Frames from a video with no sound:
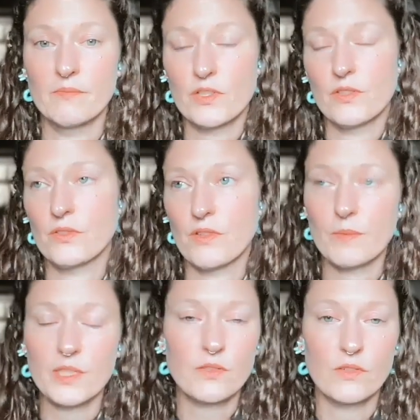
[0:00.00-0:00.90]
There's no
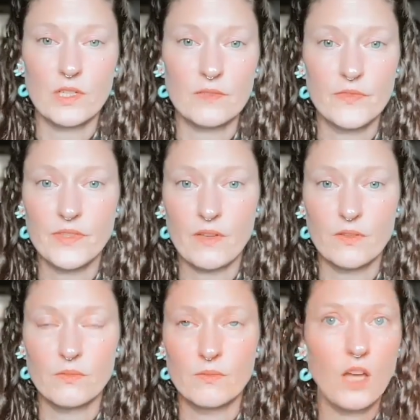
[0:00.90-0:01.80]
ceramic store.
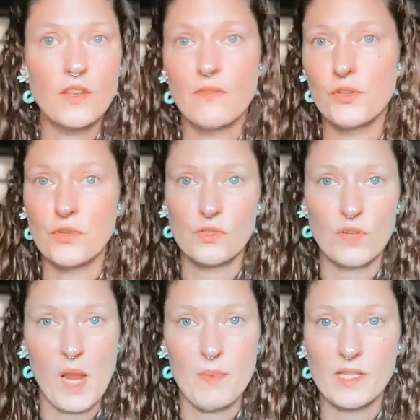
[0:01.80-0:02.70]
So, I'll never do
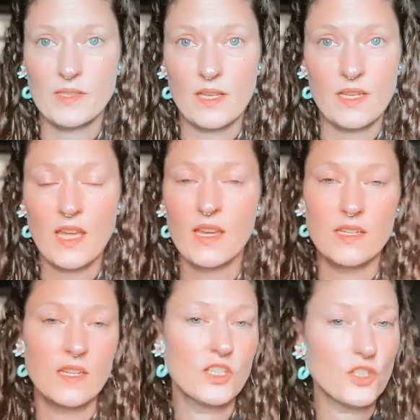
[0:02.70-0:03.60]
ceramics
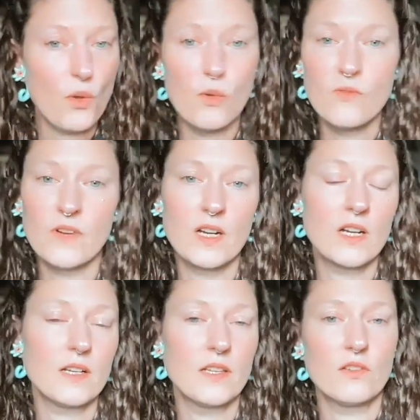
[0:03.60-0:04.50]
again. It's over
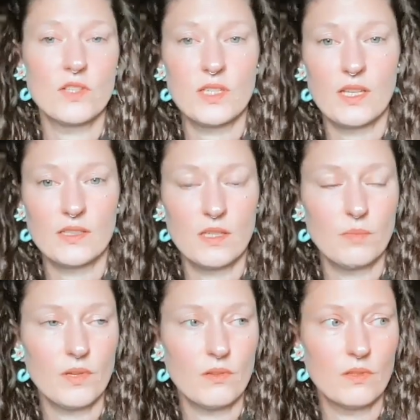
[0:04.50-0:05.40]
you know, just like
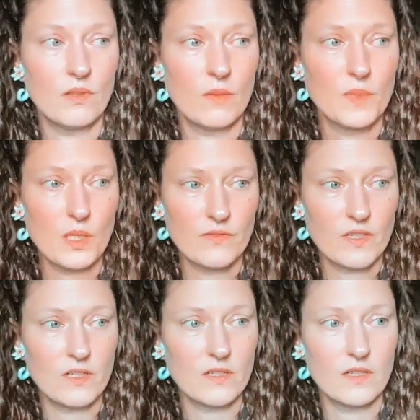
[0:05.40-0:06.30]
typical
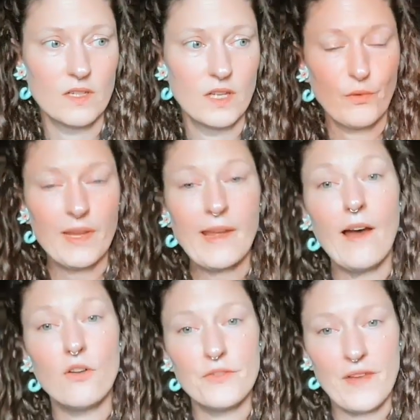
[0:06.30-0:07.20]
observer freak
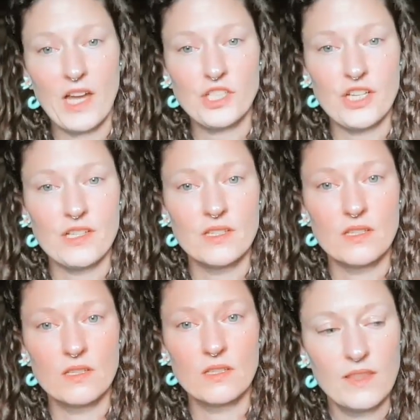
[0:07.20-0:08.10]
out
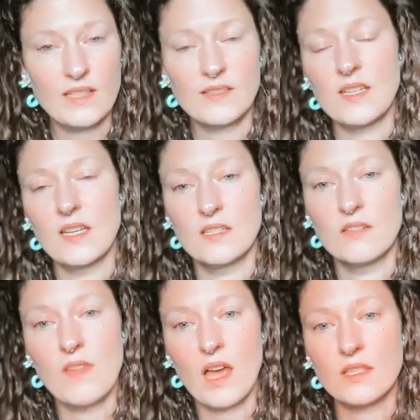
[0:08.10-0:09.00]
fashion, that's the end
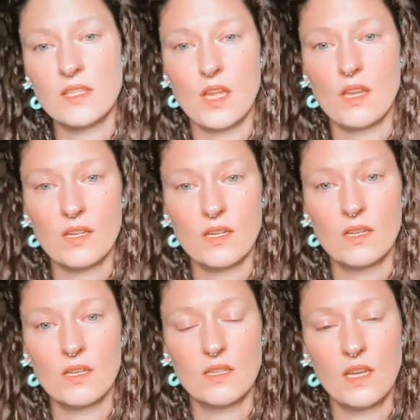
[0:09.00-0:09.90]
of that thing.
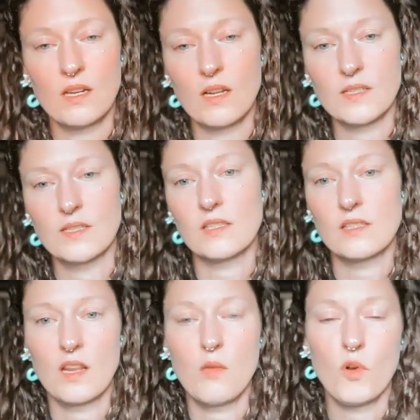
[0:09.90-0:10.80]
It cannot exist
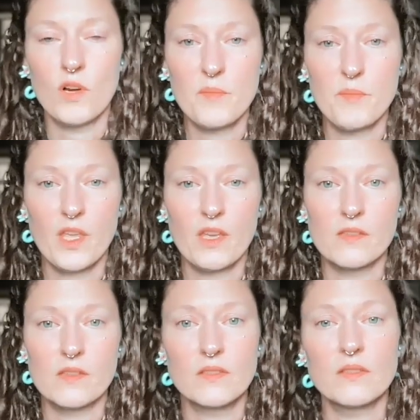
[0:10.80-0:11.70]
anymore
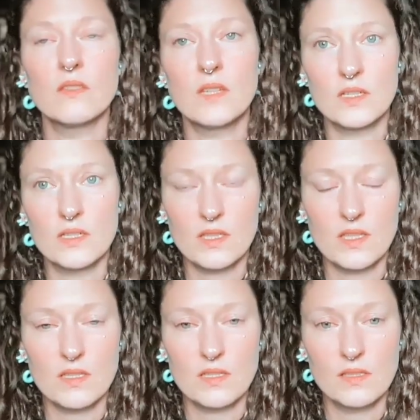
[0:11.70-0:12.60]
because there's
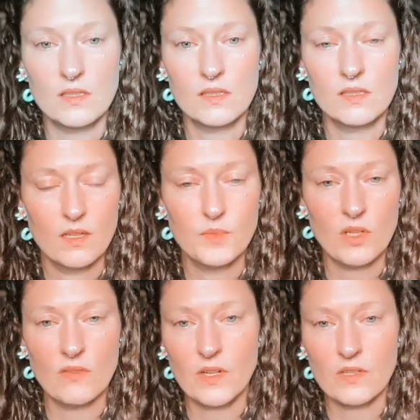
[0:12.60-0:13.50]
this
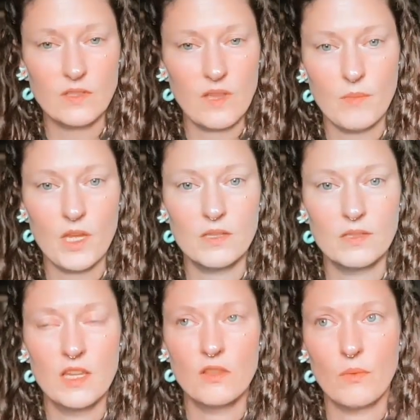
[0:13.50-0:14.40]
observer dilemma
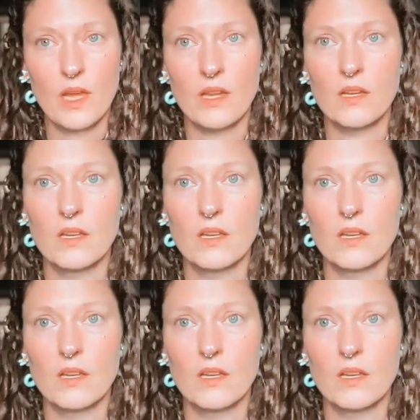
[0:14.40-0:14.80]
in the way.